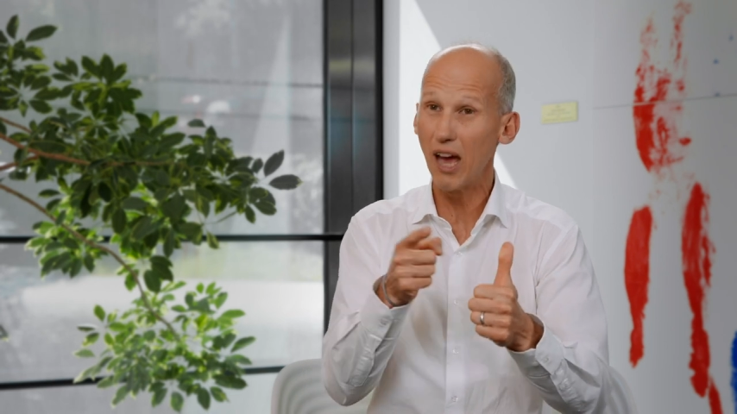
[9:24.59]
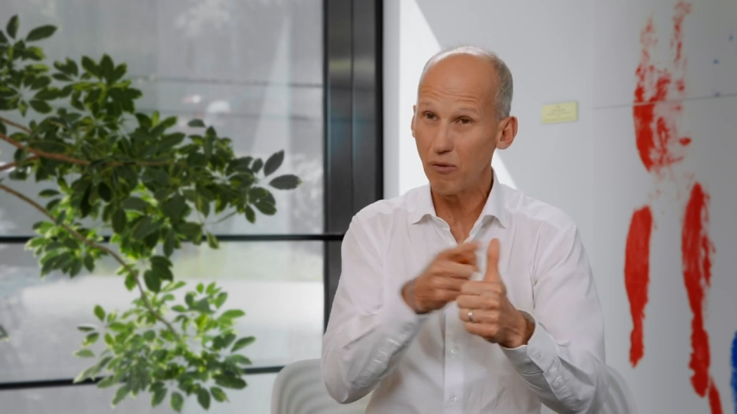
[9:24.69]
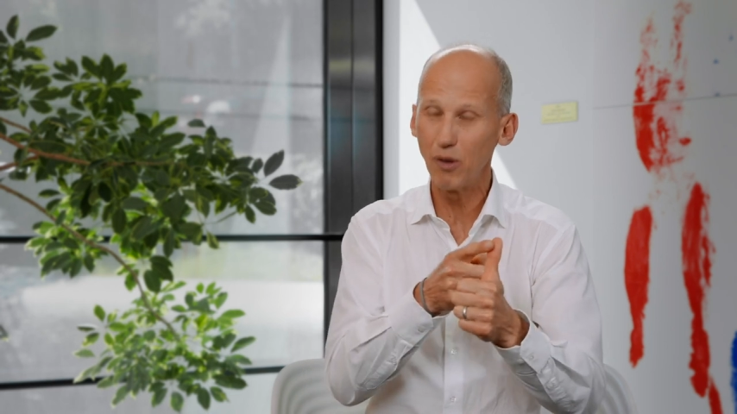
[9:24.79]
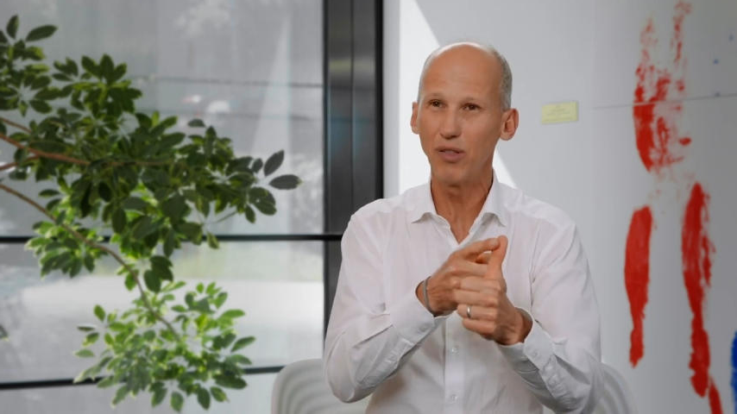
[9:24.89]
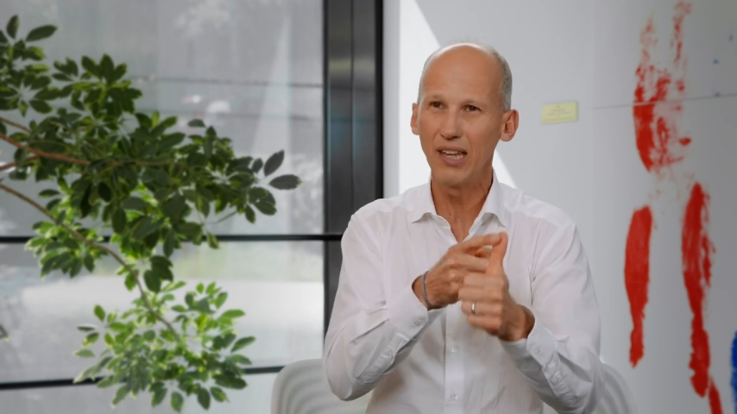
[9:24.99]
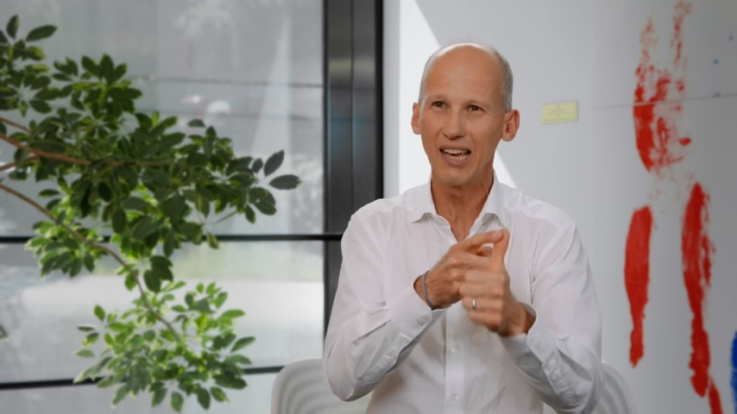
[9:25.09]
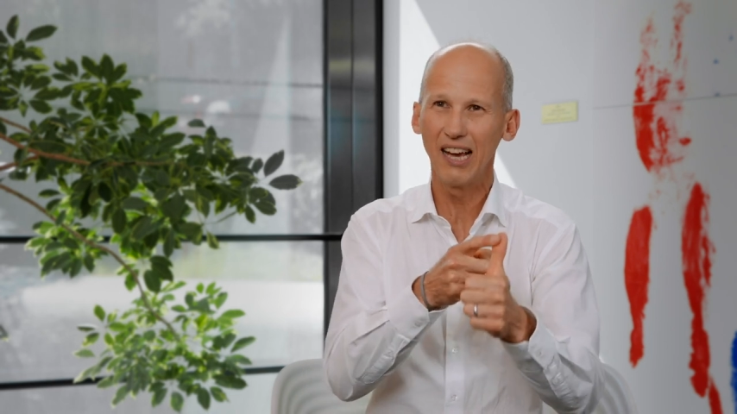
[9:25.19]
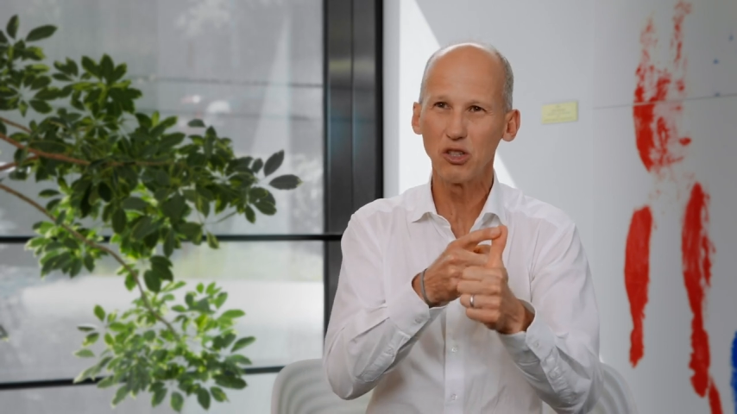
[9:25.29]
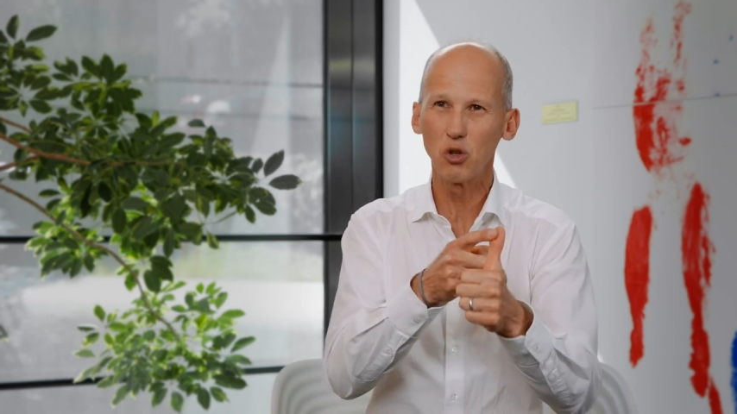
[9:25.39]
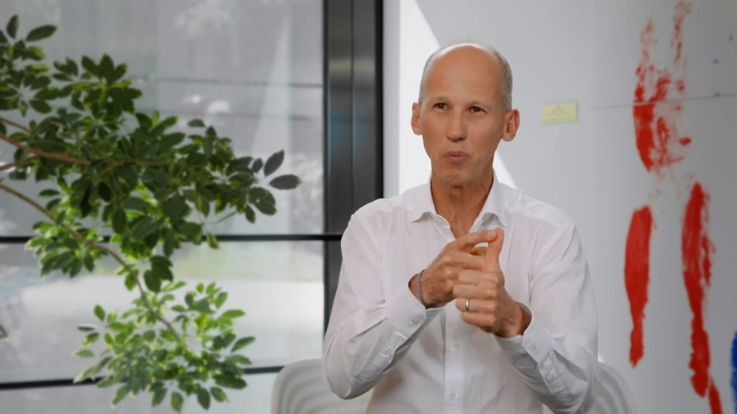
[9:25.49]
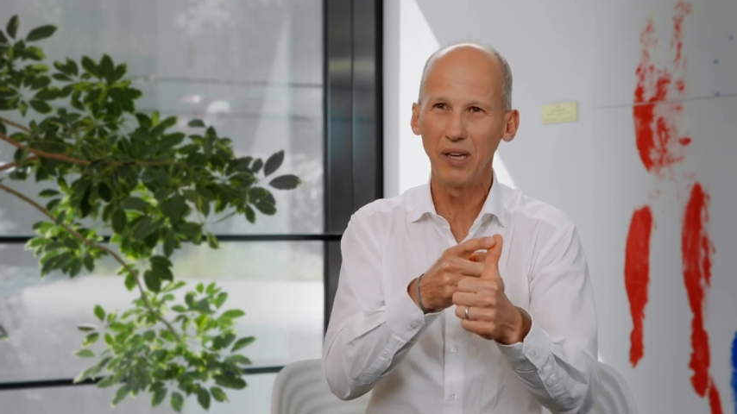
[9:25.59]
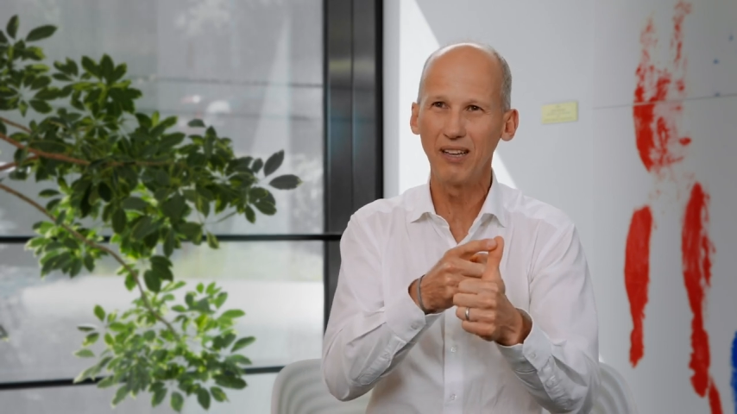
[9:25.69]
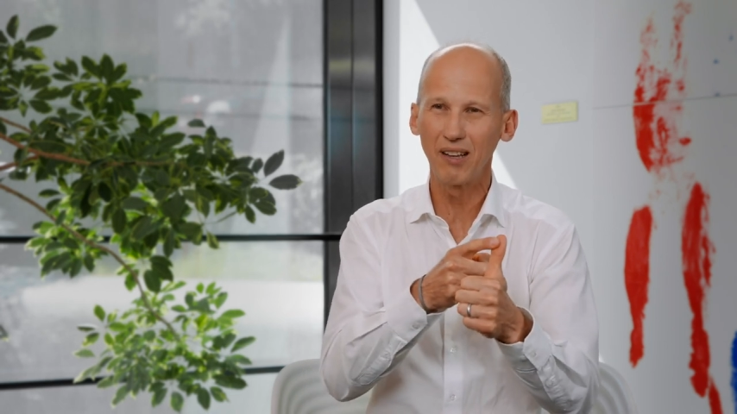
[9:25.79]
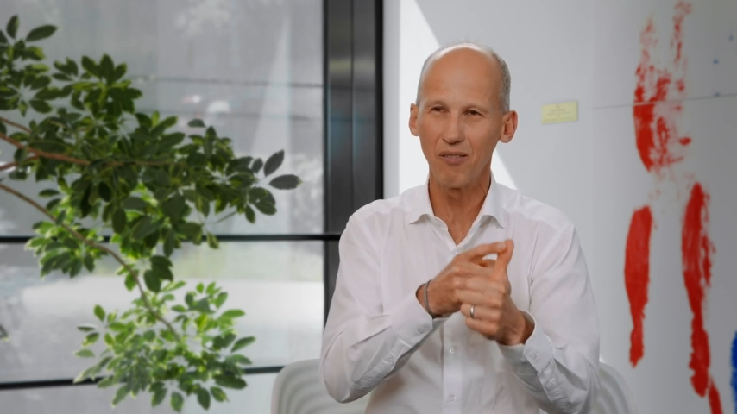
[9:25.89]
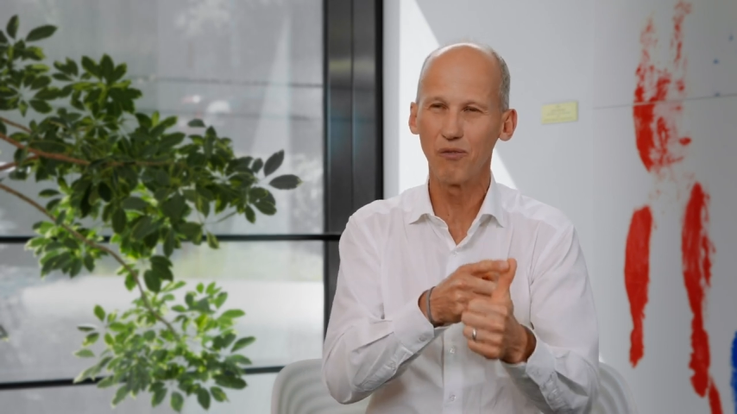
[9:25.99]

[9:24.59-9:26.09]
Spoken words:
Everything has to be